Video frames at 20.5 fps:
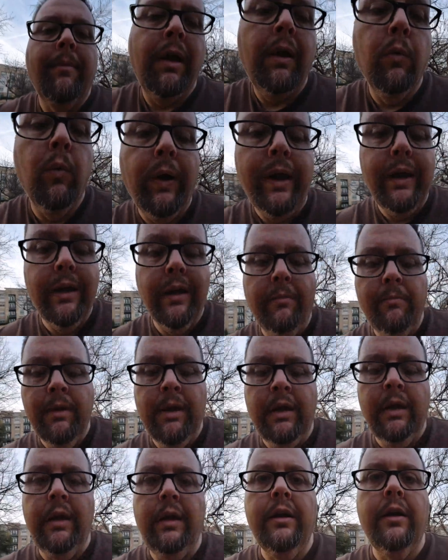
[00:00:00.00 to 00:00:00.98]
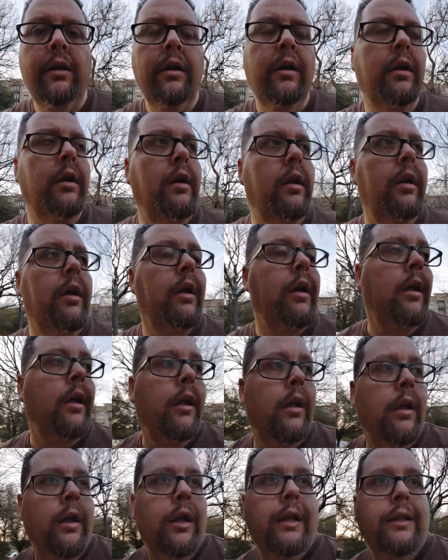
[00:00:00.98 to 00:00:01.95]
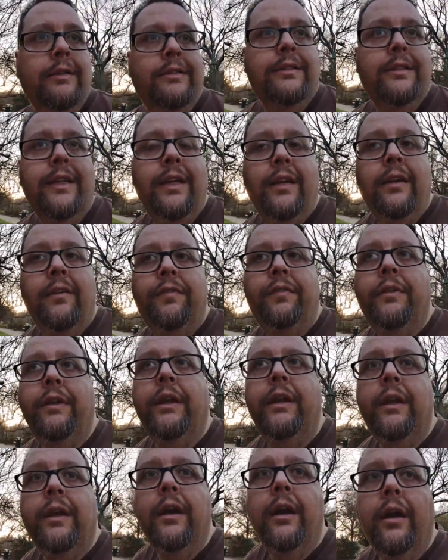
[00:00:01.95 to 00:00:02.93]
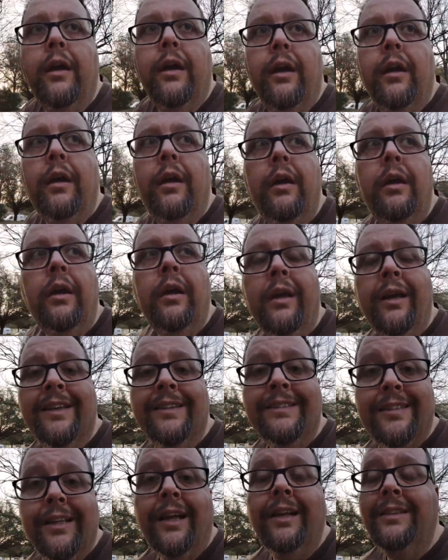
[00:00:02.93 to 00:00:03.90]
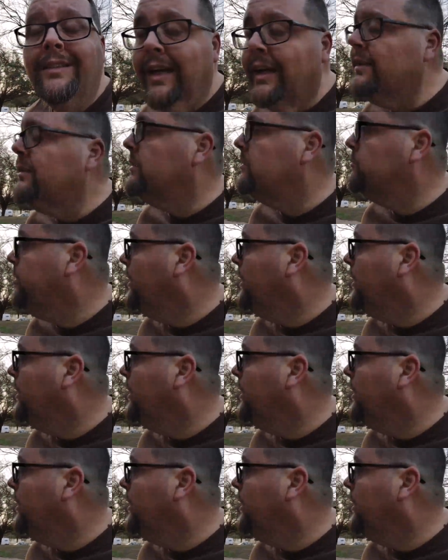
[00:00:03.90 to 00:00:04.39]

might wait a minute here and see if the sun doesn't